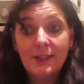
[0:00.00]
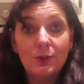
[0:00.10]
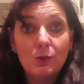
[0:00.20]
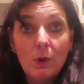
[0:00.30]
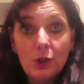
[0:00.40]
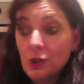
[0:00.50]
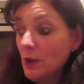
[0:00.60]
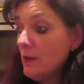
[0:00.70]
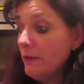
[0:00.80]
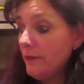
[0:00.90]
so it's all washed
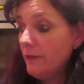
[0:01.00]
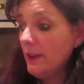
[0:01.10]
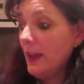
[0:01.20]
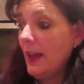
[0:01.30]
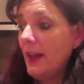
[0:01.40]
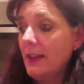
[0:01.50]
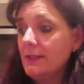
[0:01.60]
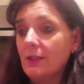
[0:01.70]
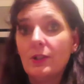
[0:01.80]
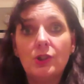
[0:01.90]
off, and
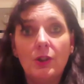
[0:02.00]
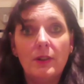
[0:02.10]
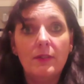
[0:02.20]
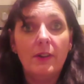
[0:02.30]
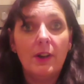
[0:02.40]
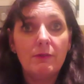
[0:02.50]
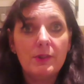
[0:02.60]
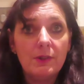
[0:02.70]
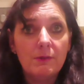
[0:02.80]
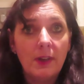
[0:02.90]
I'm going to show you the final
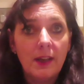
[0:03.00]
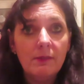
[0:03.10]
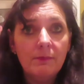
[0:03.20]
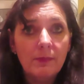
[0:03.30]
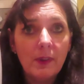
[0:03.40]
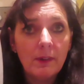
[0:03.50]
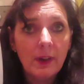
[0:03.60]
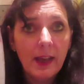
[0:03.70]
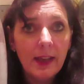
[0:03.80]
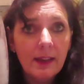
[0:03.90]
result now.
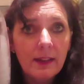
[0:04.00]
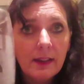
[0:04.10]
Okay,